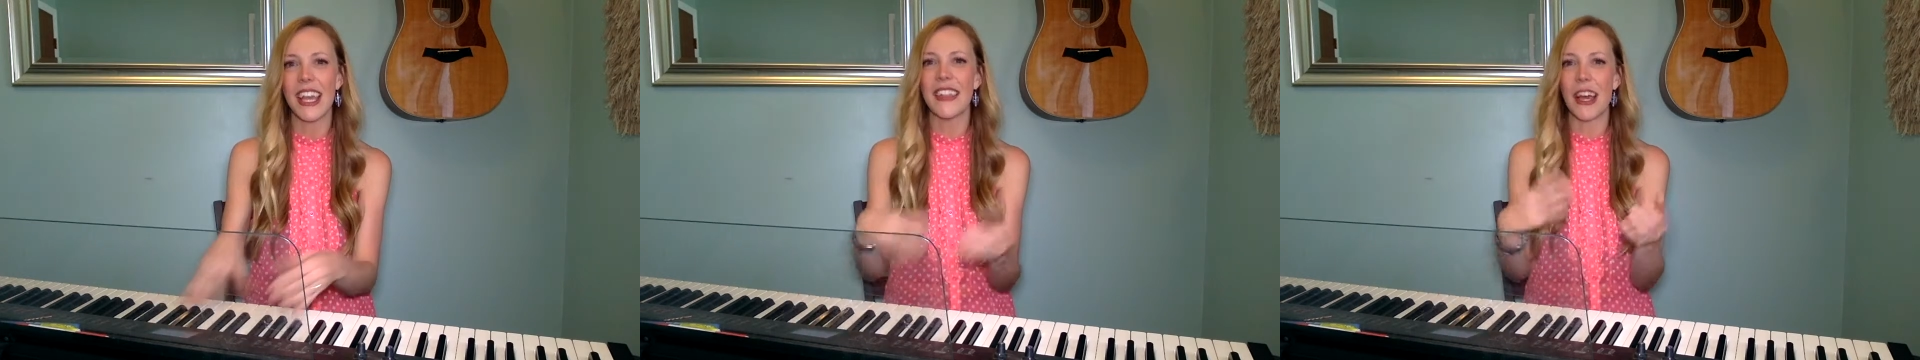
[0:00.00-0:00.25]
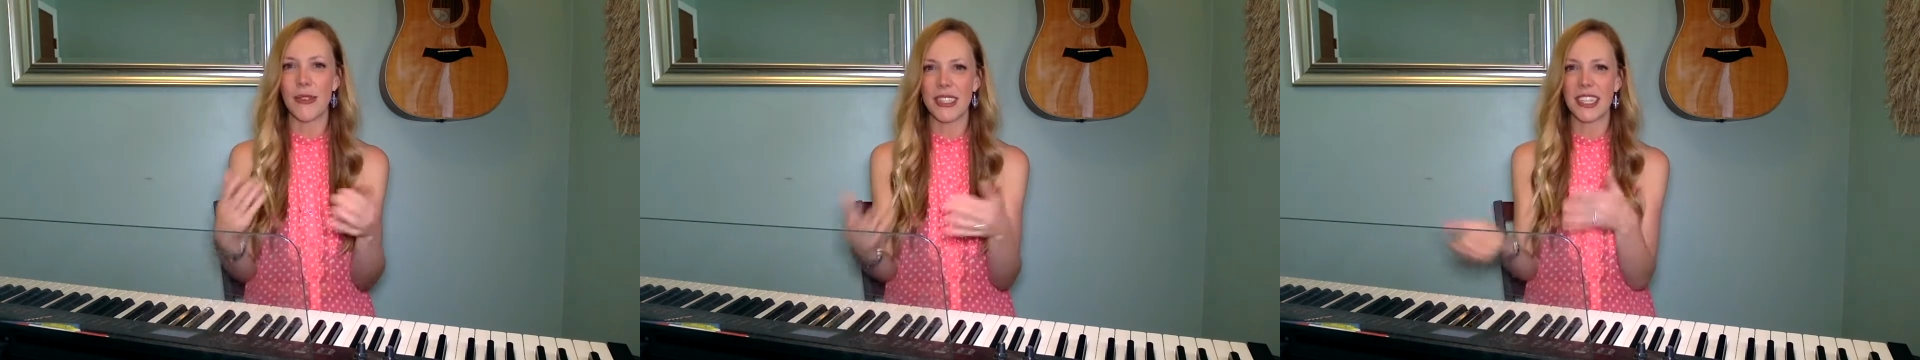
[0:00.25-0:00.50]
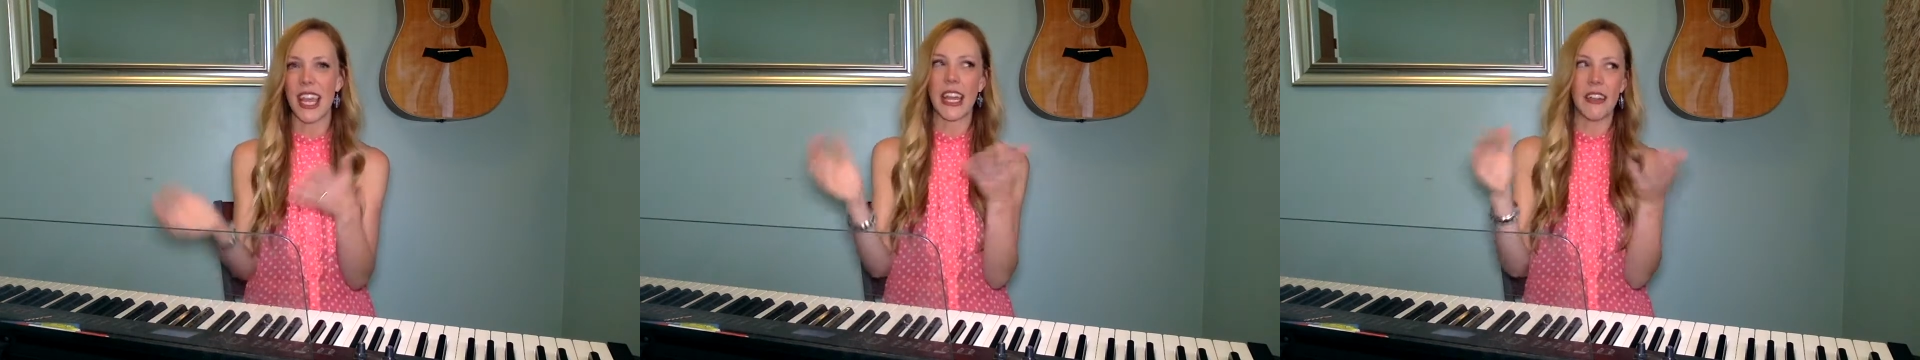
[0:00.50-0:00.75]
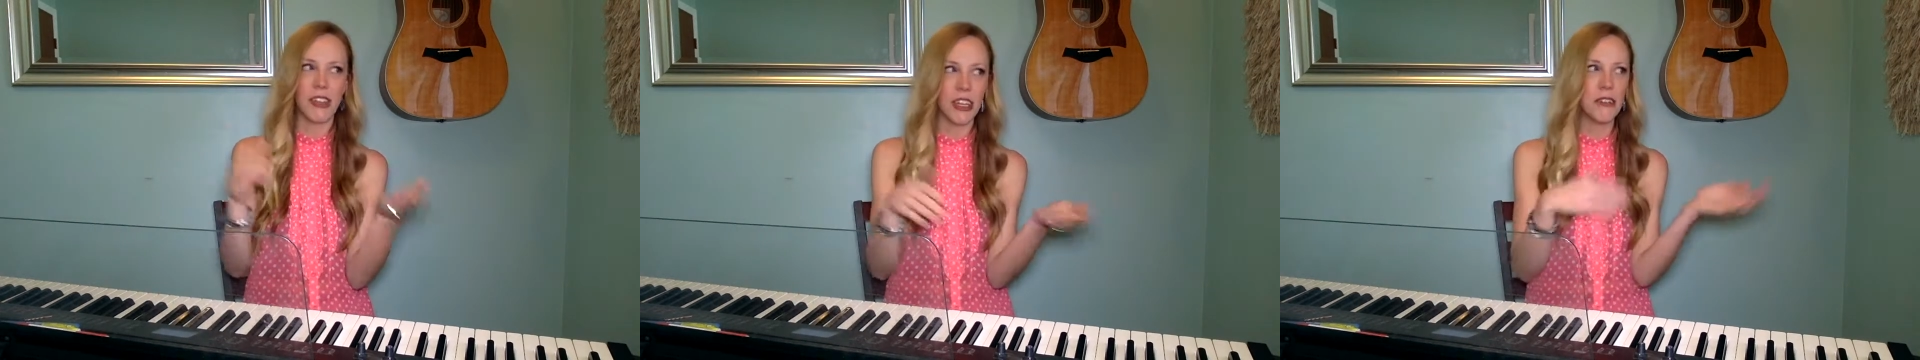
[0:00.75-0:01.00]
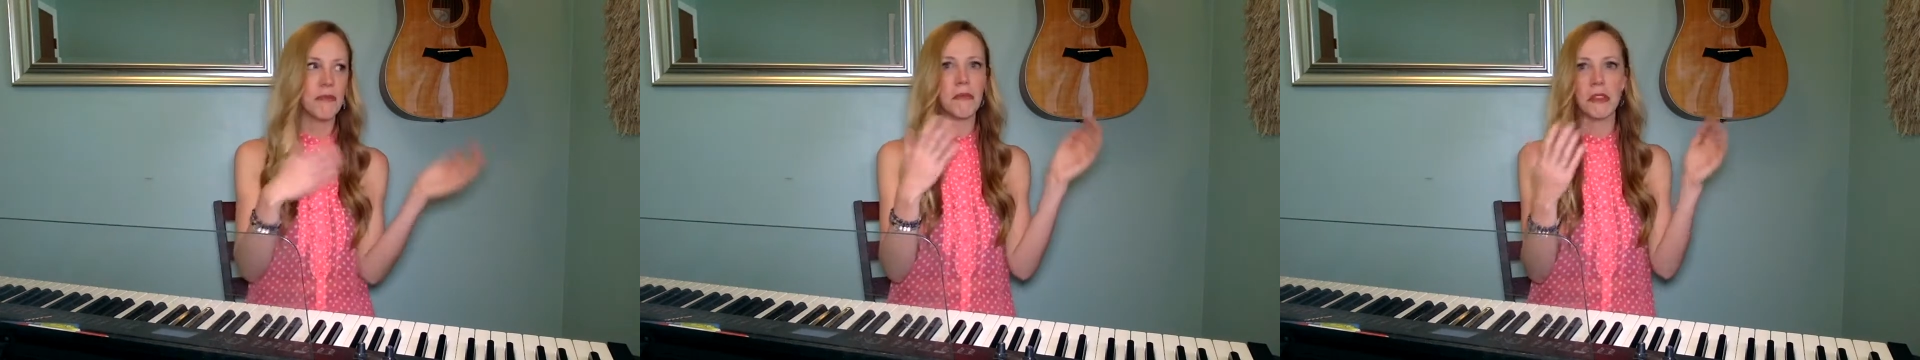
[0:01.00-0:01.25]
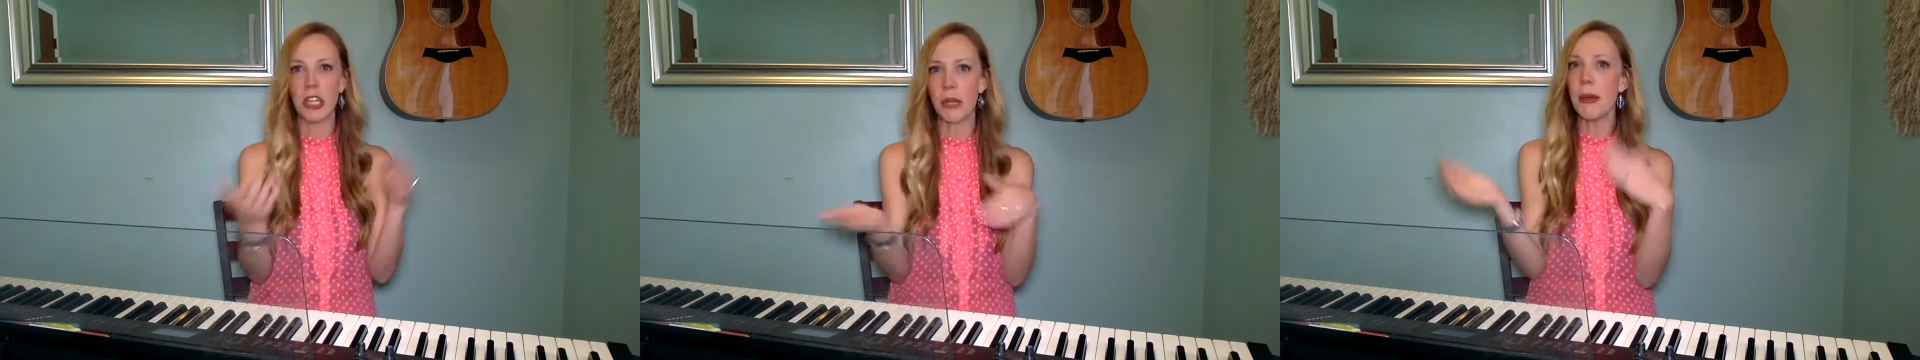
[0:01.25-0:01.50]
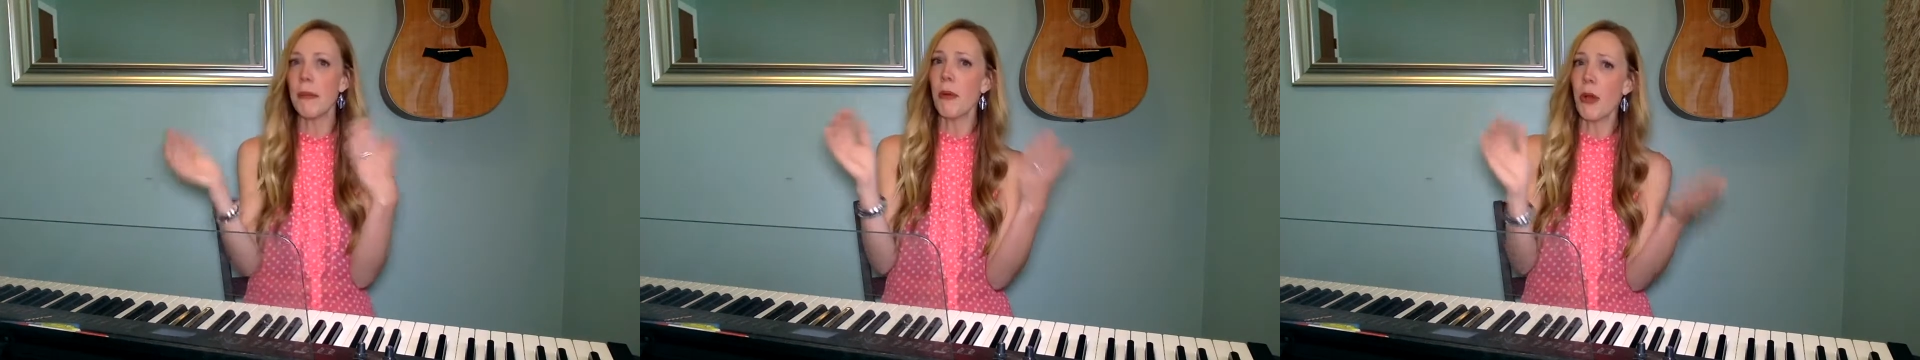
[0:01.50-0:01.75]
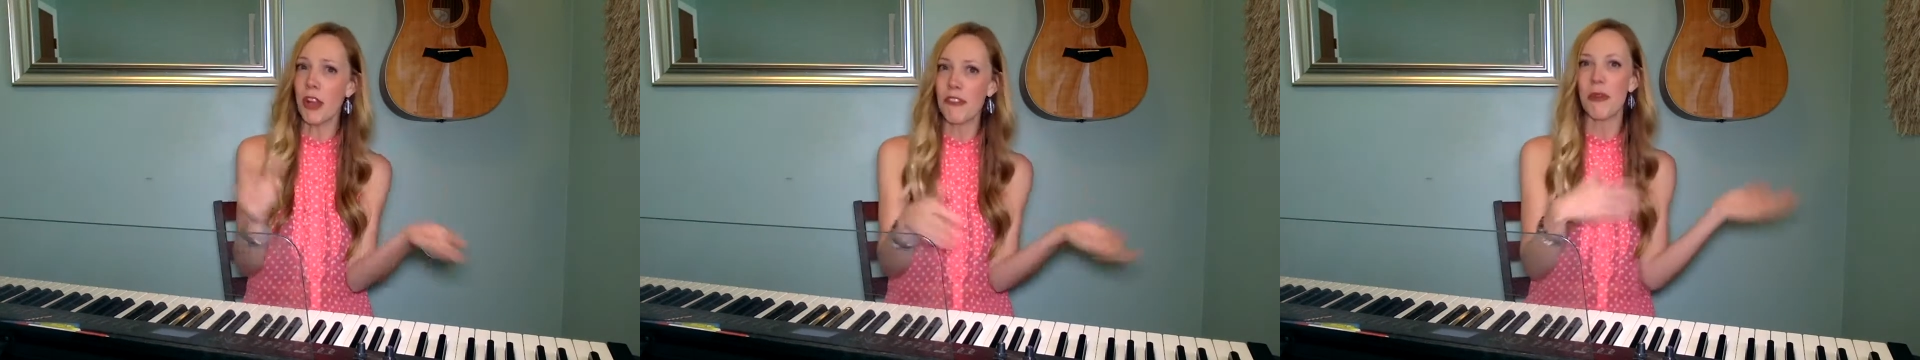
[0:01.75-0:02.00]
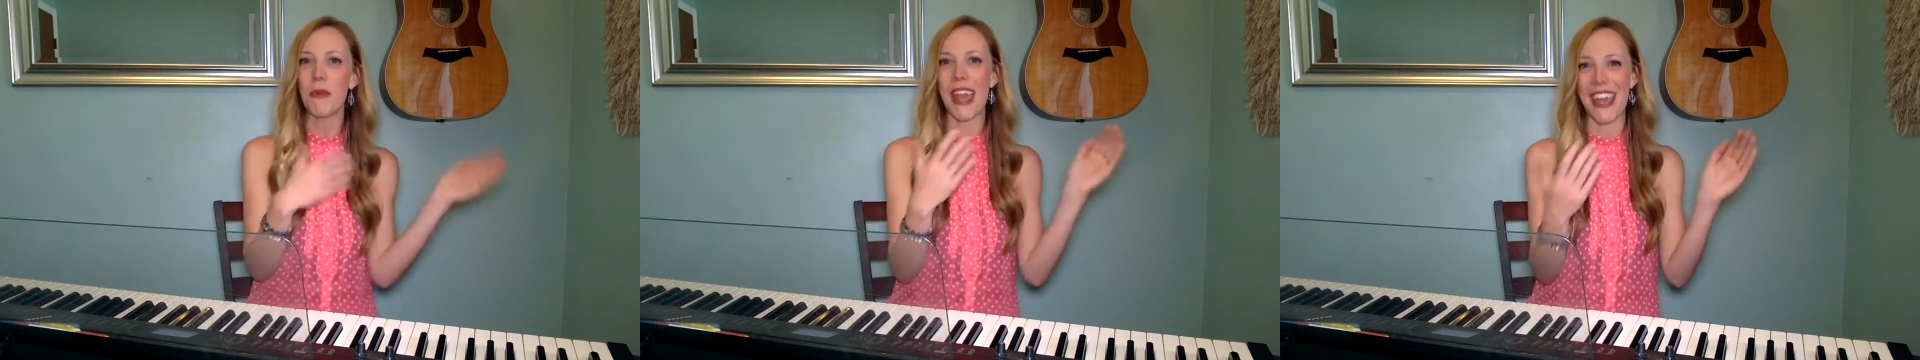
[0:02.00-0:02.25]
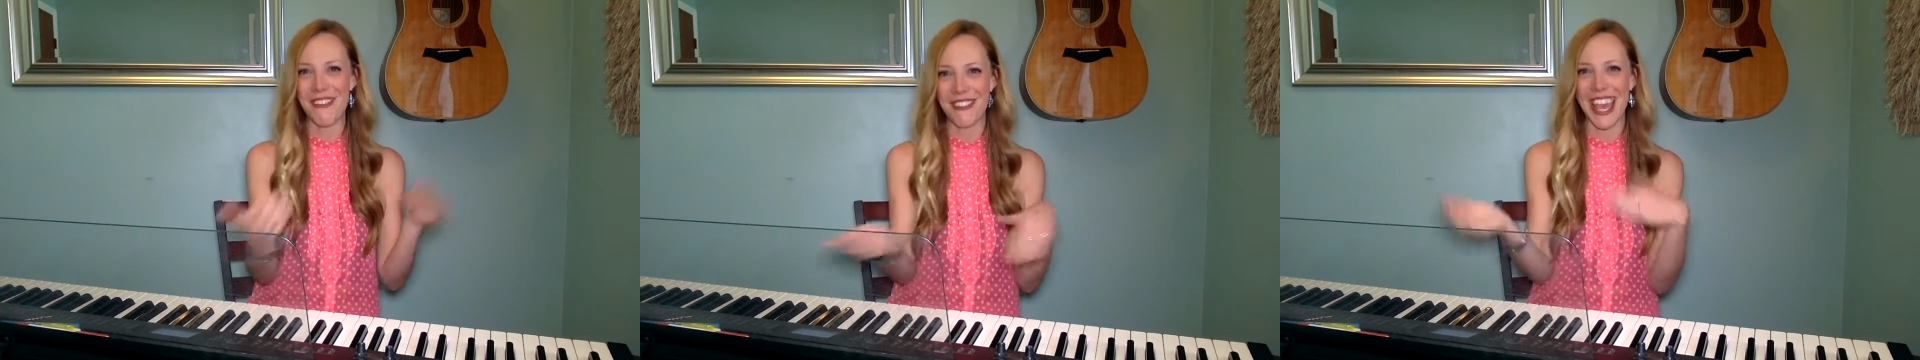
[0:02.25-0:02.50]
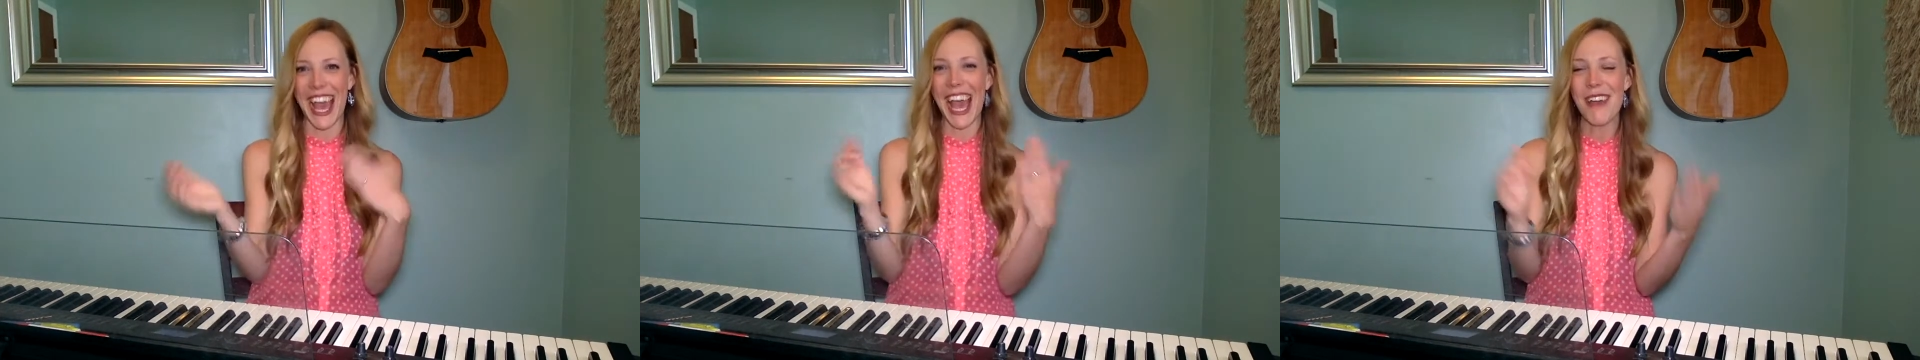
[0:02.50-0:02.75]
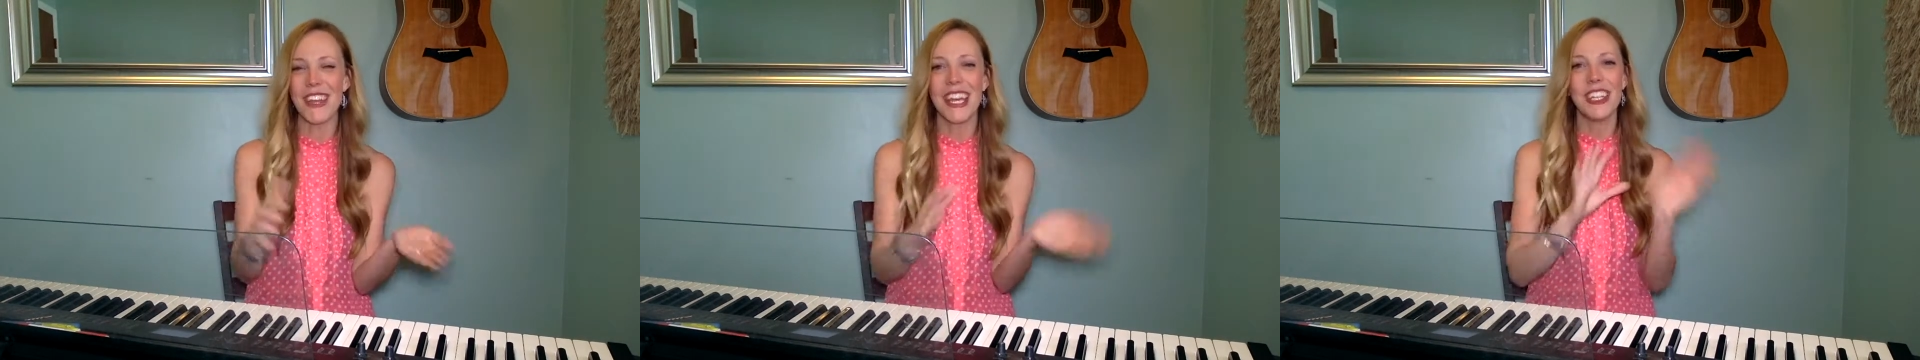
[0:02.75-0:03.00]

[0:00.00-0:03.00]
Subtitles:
that one's kind of a little bit more of a wave, yeah?